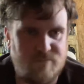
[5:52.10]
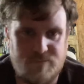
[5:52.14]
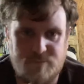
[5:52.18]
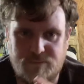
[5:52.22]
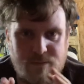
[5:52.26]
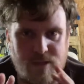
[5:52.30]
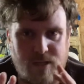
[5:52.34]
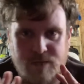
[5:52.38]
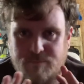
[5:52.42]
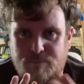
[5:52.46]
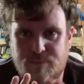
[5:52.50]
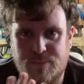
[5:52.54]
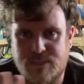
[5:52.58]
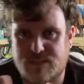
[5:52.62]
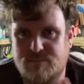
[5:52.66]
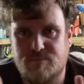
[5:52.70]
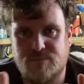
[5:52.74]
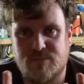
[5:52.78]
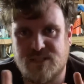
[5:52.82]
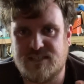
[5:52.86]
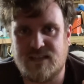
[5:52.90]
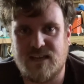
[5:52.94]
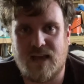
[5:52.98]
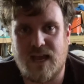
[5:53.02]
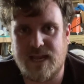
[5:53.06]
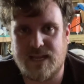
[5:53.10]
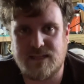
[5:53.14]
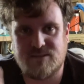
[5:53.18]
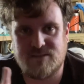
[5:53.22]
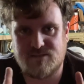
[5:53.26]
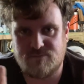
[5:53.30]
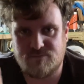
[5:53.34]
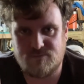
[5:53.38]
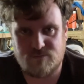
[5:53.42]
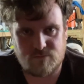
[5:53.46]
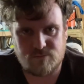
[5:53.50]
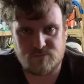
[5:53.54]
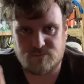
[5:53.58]

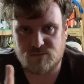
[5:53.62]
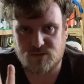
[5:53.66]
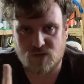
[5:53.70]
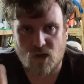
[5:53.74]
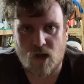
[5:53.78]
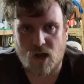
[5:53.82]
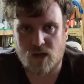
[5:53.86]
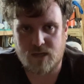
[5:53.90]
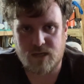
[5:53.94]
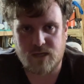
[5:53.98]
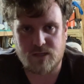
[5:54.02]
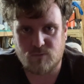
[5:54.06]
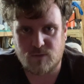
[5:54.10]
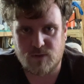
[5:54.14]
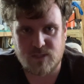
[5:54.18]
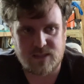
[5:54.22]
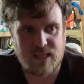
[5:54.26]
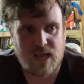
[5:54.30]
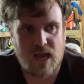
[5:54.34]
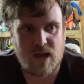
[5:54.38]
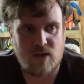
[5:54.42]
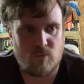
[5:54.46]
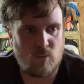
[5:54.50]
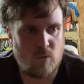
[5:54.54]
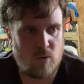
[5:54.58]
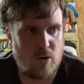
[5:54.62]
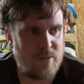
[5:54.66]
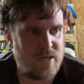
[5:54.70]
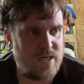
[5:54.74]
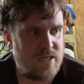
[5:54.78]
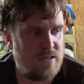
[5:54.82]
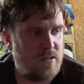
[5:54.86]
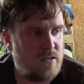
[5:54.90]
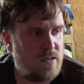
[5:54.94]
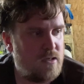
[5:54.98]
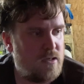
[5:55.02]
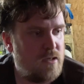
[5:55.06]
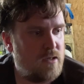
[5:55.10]
Besides talking with that
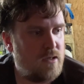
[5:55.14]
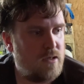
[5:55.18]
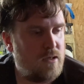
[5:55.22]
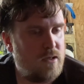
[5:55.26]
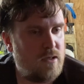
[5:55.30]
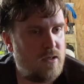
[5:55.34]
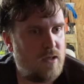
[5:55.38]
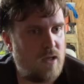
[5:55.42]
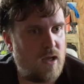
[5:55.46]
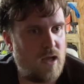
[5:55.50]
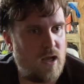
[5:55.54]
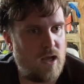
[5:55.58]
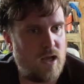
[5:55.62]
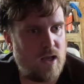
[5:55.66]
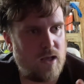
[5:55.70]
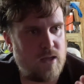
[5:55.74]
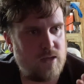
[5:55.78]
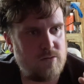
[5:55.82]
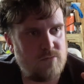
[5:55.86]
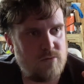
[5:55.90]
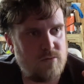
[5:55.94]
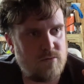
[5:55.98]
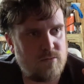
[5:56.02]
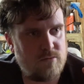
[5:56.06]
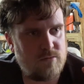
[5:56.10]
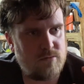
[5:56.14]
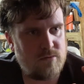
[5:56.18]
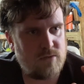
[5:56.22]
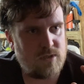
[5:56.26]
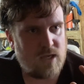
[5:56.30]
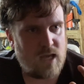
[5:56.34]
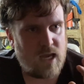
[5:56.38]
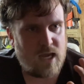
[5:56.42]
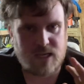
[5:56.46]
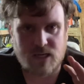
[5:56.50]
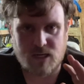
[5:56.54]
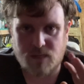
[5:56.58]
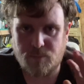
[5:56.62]
woman, I
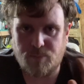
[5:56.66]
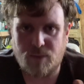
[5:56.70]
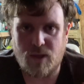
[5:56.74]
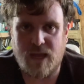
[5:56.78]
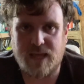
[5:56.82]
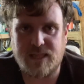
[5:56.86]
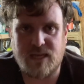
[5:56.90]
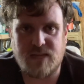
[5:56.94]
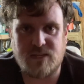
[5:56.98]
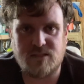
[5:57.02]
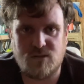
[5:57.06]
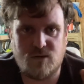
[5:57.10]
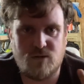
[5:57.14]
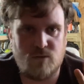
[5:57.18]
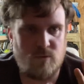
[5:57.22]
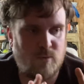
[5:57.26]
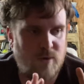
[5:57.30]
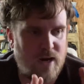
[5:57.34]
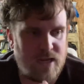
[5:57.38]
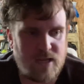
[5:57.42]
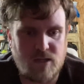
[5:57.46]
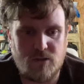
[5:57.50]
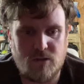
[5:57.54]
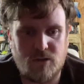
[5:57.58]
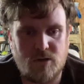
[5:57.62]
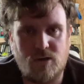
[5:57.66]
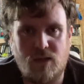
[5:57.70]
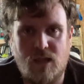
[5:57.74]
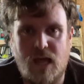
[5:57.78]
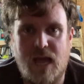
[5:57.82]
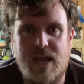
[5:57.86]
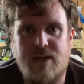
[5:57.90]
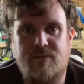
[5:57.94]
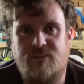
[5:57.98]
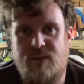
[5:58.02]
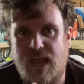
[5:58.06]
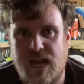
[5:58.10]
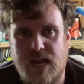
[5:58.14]
can apply that to regular
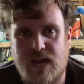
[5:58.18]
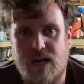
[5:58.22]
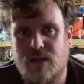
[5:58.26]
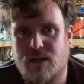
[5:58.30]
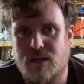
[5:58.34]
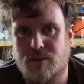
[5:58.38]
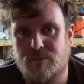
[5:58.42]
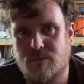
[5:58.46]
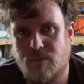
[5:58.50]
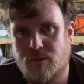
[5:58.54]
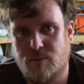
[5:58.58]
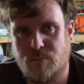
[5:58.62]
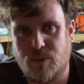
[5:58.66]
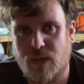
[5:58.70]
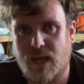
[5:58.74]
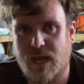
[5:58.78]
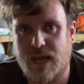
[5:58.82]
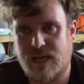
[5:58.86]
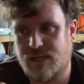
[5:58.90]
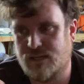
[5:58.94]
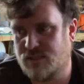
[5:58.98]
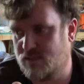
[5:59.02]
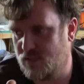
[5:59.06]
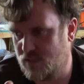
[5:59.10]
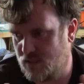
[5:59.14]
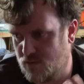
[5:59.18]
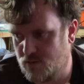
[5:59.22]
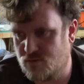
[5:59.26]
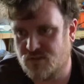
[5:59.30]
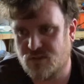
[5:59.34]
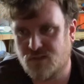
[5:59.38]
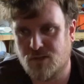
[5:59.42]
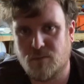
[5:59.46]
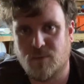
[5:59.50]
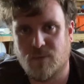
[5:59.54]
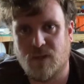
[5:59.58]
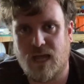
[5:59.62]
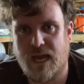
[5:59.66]
life, and I can apply it to
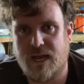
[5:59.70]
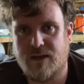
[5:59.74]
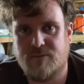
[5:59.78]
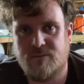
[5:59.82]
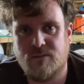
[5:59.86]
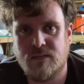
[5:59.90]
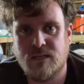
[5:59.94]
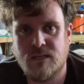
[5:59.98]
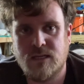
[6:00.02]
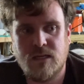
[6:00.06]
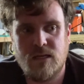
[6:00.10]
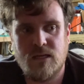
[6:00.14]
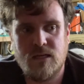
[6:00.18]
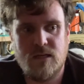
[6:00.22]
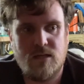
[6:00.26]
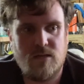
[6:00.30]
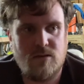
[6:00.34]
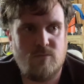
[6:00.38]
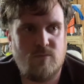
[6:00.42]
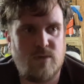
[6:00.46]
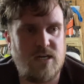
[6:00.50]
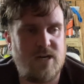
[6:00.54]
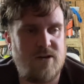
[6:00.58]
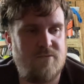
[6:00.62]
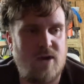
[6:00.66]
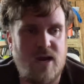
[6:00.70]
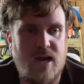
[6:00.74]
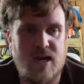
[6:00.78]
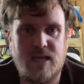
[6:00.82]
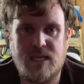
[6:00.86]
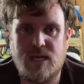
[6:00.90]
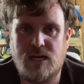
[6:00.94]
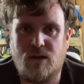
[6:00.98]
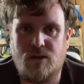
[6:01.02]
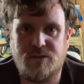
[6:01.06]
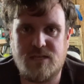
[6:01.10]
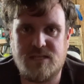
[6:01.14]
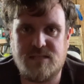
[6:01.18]
YouTube life. Whenever I
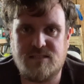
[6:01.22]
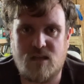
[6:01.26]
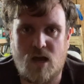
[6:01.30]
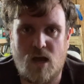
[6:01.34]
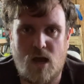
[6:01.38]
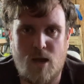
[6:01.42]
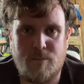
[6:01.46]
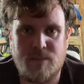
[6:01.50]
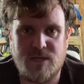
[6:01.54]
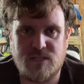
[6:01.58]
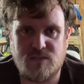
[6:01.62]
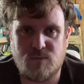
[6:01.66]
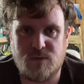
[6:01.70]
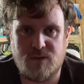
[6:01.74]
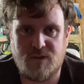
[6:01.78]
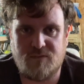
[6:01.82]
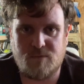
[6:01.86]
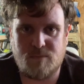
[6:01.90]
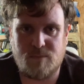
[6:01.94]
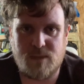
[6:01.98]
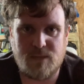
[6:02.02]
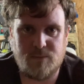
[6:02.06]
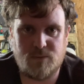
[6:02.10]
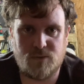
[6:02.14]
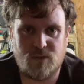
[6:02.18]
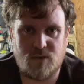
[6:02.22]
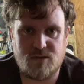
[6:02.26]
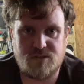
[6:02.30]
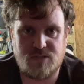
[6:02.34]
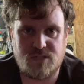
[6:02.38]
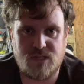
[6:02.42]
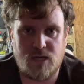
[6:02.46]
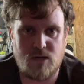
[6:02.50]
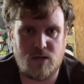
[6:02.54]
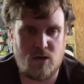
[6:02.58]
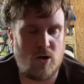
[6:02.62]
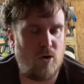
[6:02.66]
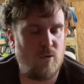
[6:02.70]
get all these comments, whenever people are
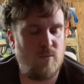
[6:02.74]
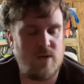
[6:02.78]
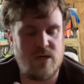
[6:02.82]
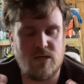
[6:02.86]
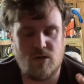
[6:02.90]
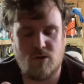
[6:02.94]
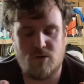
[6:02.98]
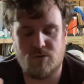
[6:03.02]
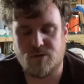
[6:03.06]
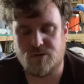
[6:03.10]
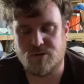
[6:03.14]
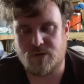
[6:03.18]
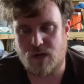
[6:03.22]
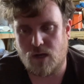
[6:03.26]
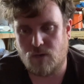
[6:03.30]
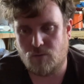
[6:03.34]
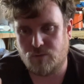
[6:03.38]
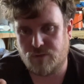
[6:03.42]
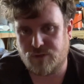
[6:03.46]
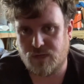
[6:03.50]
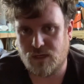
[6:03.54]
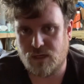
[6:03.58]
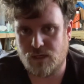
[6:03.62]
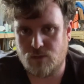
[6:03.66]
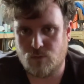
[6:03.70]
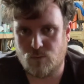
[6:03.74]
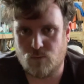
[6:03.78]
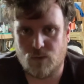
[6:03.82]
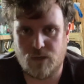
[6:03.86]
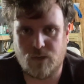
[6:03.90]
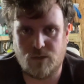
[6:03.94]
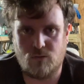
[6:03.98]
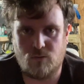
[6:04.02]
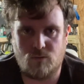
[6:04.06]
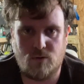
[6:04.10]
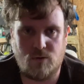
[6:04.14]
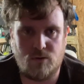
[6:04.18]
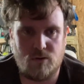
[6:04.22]
saying, oh, we know you're not with anyone,
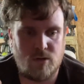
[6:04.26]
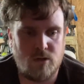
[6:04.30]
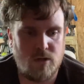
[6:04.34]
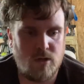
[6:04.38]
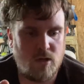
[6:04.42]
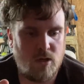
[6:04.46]
or,